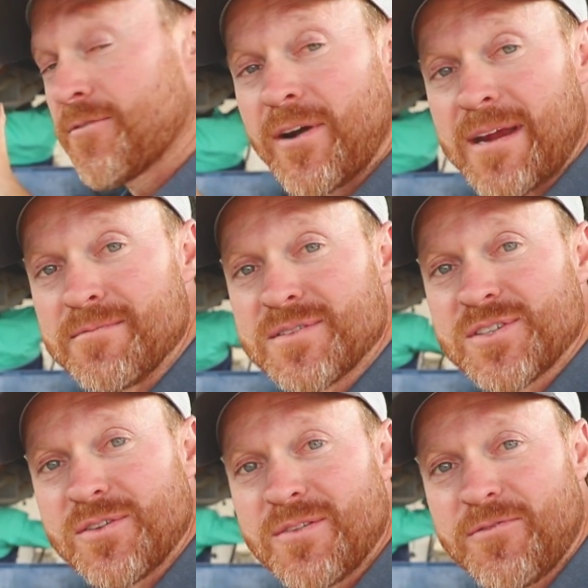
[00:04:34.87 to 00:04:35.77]
frame.
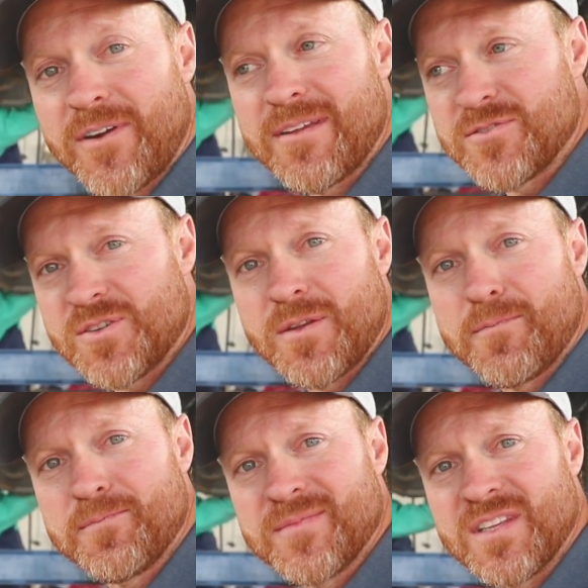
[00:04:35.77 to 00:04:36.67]
So the
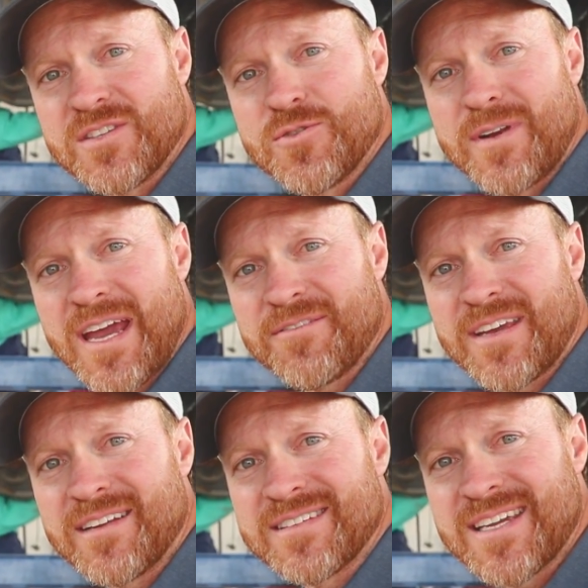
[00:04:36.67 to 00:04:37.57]
2.5
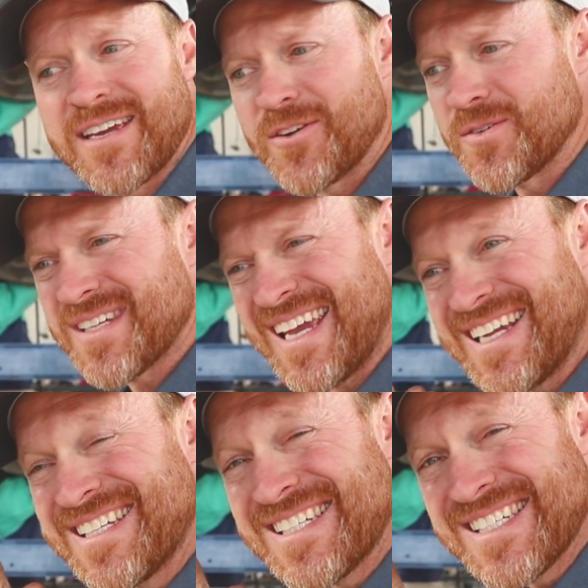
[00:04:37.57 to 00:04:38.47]
gallon tank goes
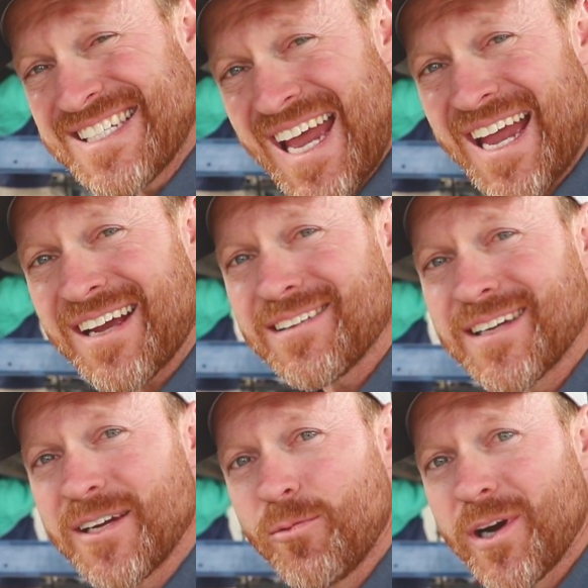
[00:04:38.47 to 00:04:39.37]

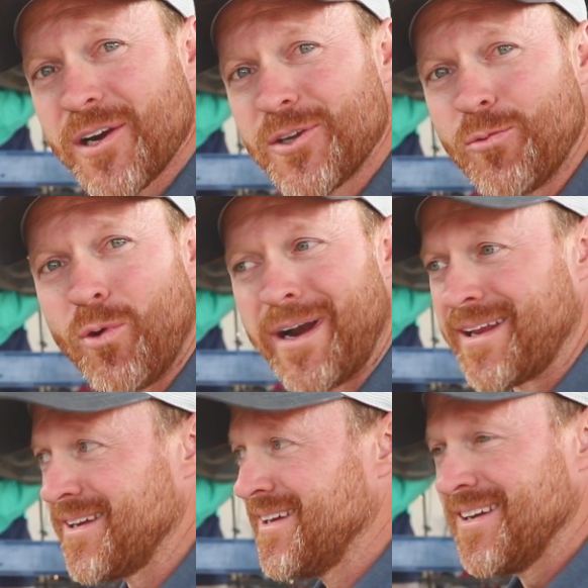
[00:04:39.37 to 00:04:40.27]
exactly where you want
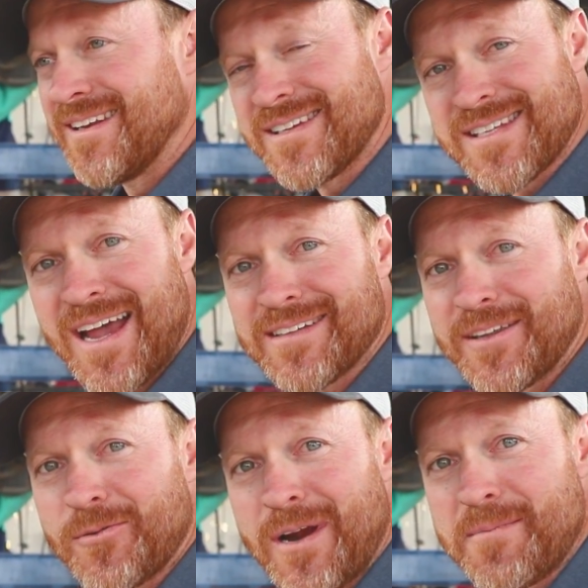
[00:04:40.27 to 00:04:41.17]
it in
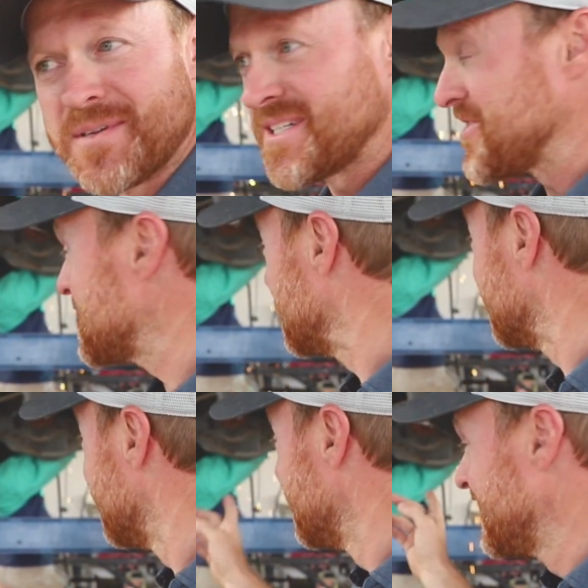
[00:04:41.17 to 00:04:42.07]
exactly the right position.
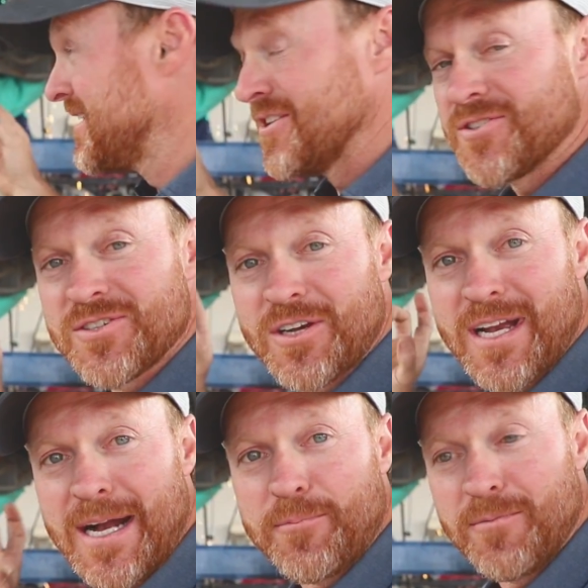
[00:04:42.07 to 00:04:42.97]
He just took
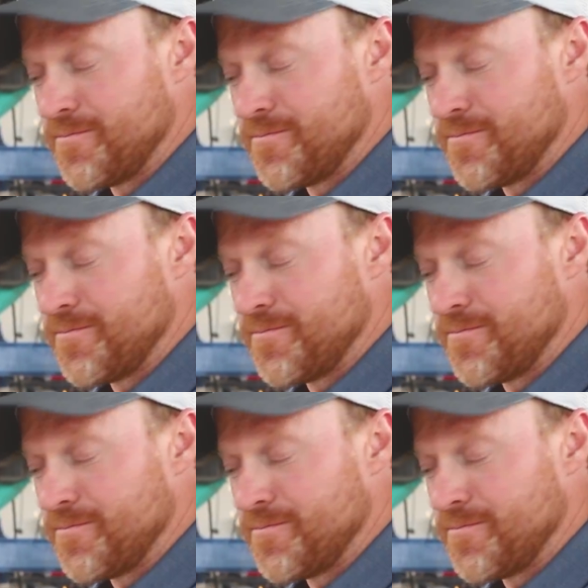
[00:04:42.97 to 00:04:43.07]
a couple